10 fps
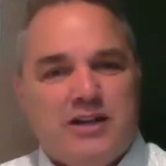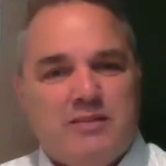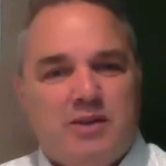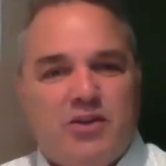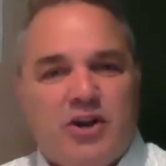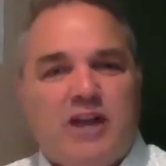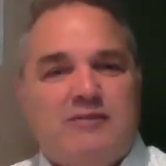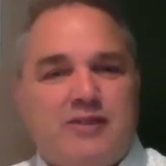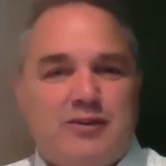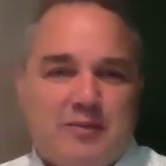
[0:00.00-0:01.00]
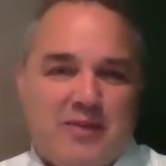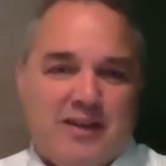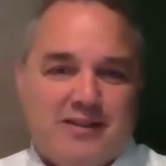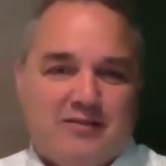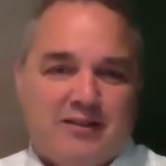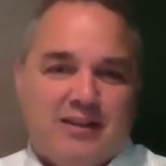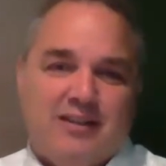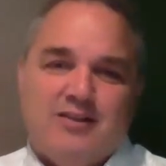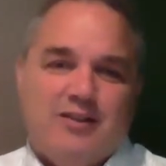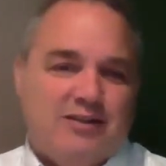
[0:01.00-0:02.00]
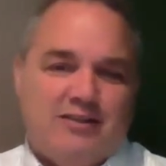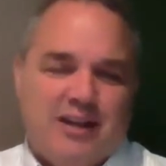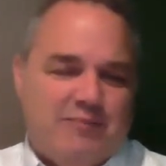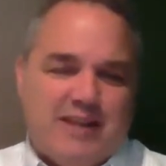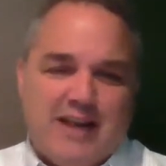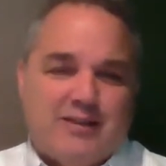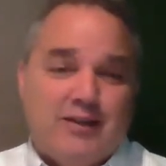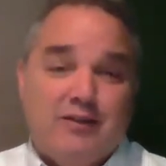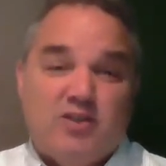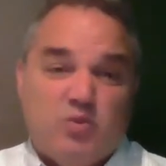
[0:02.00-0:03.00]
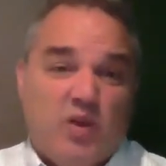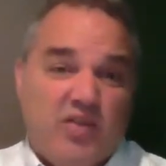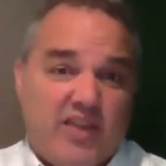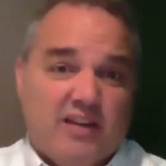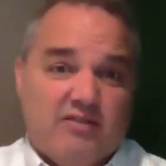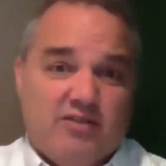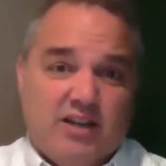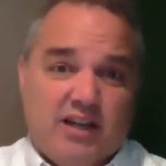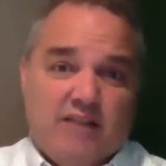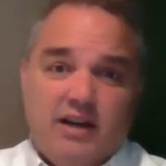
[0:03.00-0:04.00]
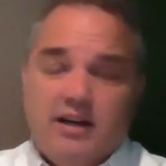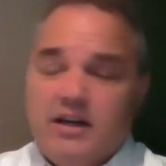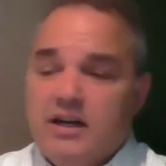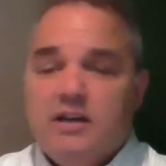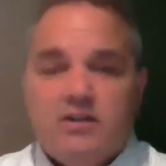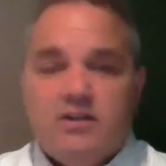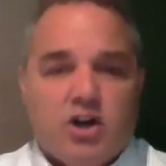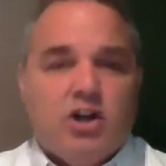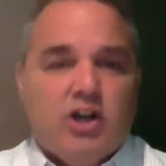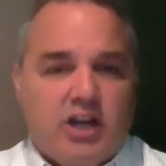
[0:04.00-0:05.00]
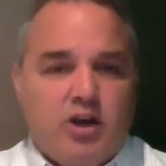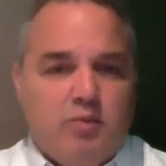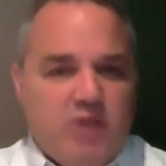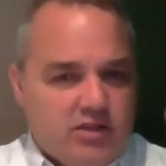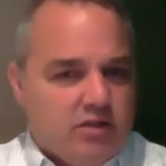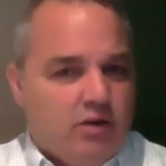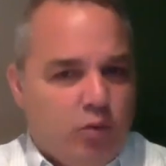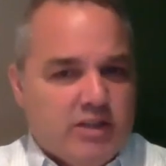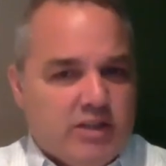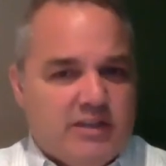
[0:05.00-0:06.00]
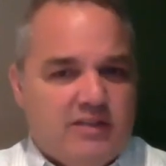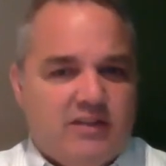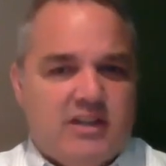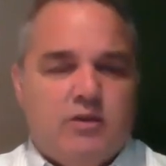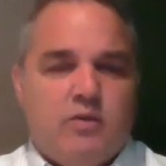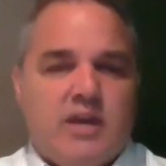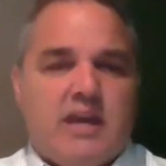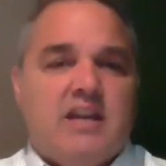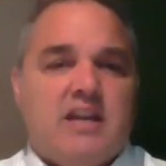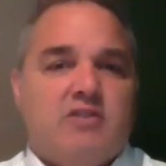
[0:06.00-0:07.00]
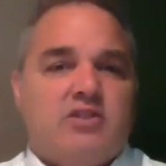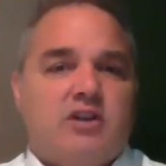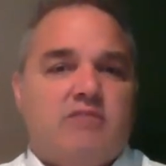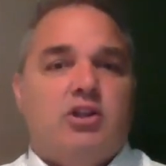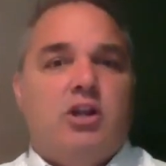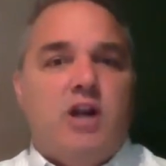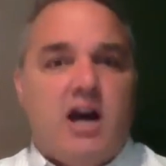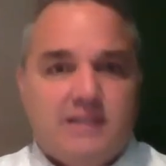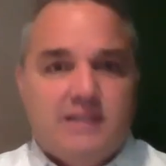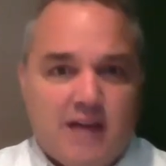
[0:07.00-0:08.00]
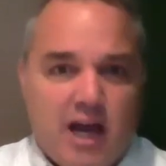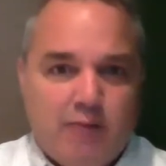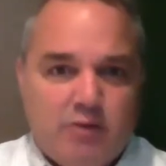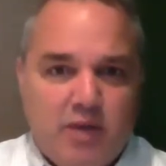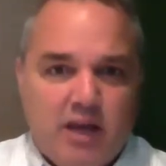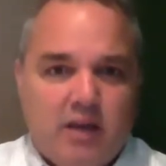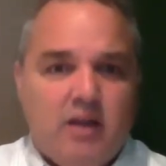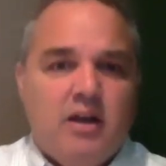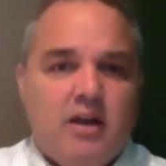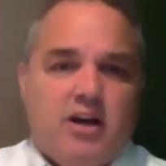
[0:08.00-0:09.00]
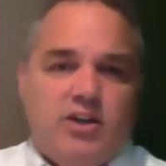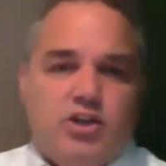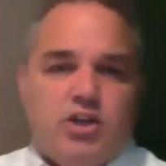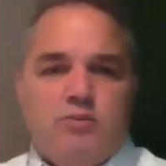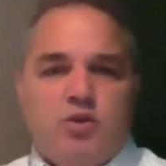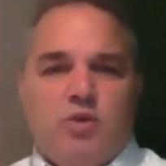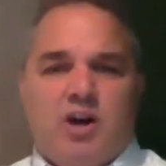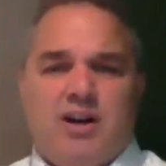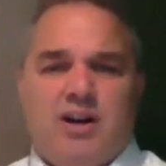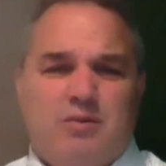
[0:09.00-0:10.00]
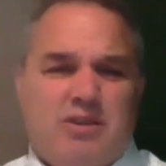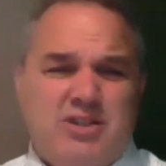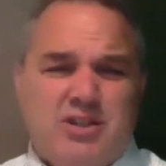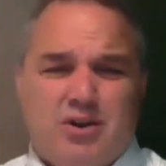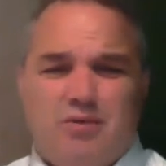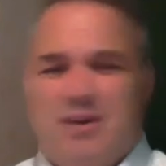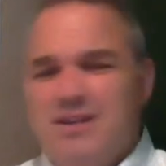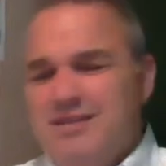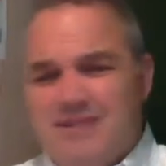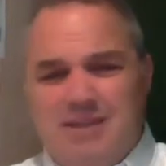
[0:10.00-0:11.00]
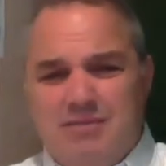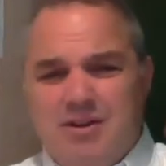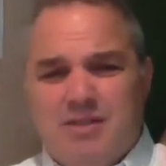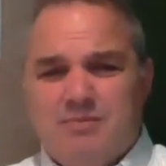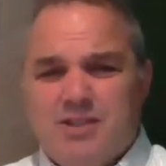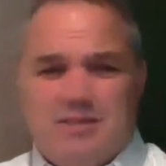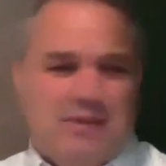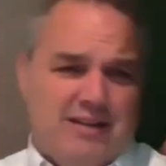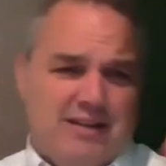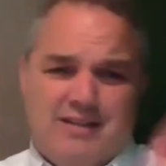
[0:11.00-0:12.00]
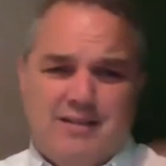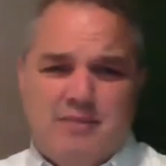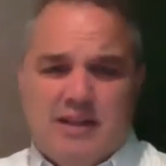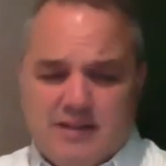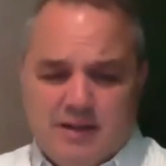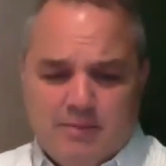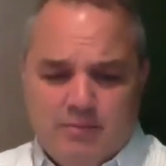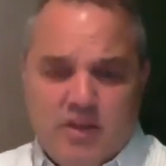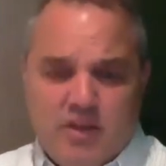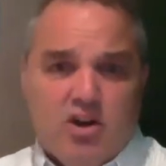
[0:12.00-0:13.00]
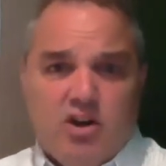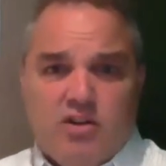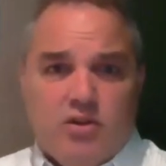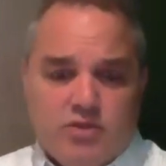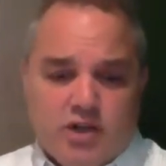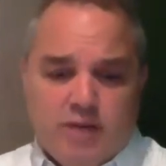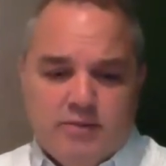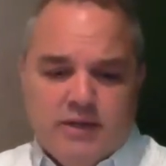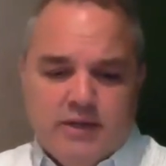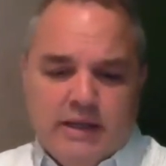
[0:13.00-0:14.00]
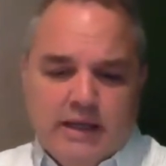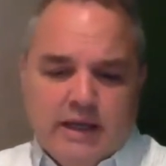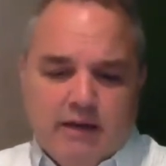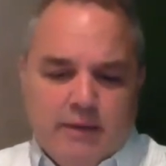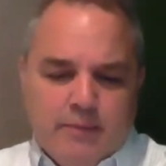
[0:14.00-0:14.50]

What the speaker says: about, you're going to have to do some things differently. And so I'm just asking you to do this one thing differently, right? Start looking at your bids on one specific day of the week and give yourself lots of time to bid on the jobs you want. And the ones you don't want, just get rid of them. Let somebody else take them. They're good at those jobs. All right.